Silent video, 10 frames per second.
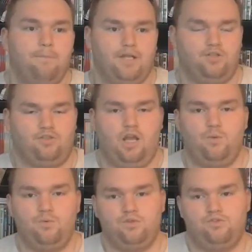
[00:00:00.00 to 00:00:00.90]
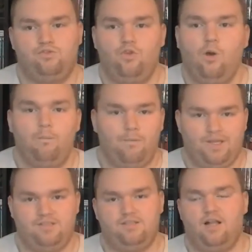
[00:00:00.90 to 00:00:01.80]
because I was not
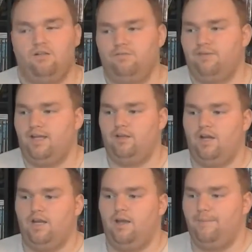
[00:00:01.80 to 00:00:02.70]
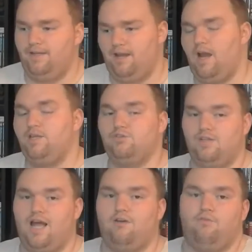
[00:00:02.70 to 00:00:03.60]
myself, and I used
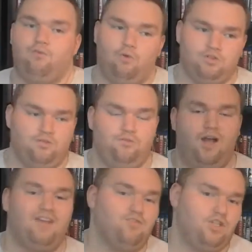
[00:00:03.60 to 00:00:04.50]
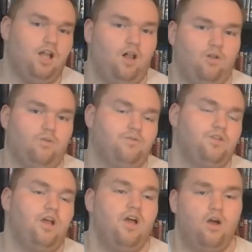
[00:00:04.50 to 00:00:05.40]
to have 4 to 5
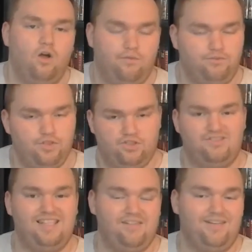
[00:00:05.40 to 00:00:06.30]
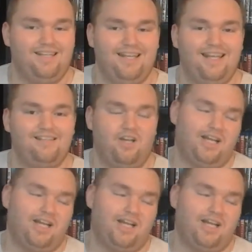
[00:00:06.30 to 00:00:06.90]
shelves of just DVDs.